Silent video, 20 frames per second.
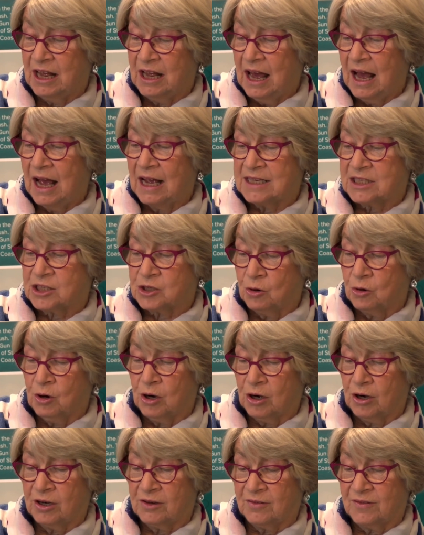I saw
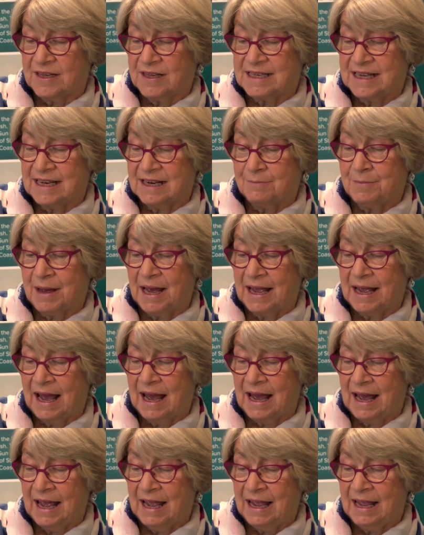her out of the tail of my
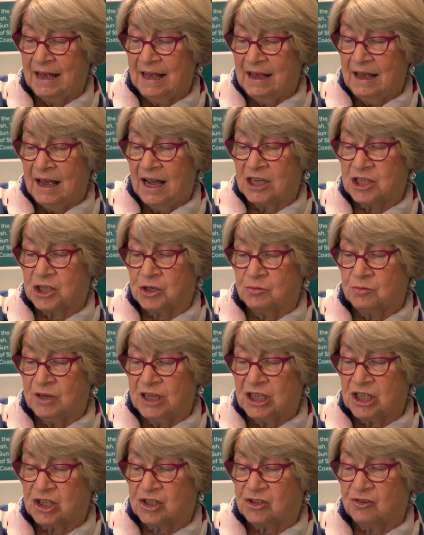eye as she
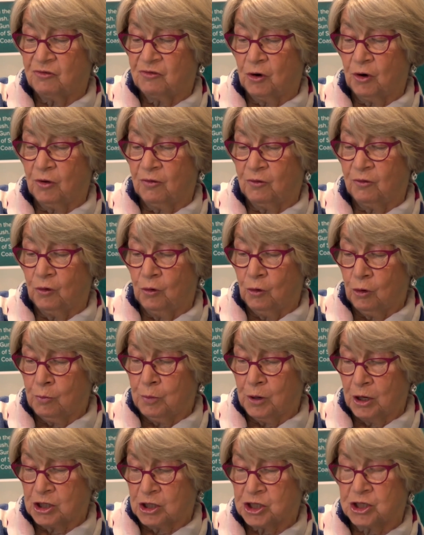reached for a floor
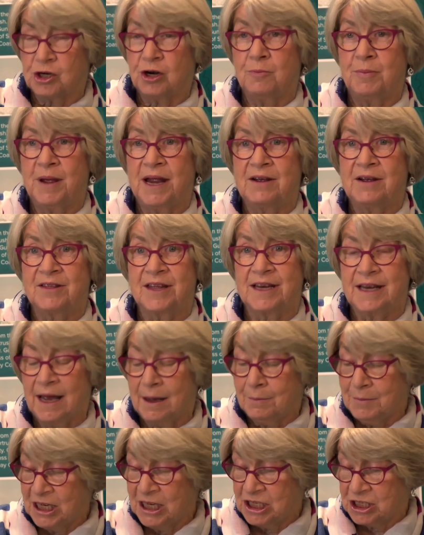brush to repair the
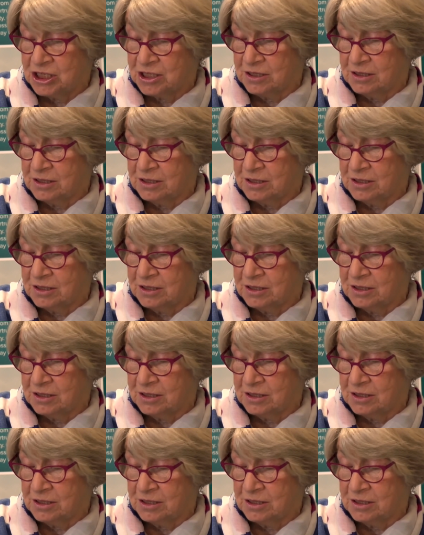damage.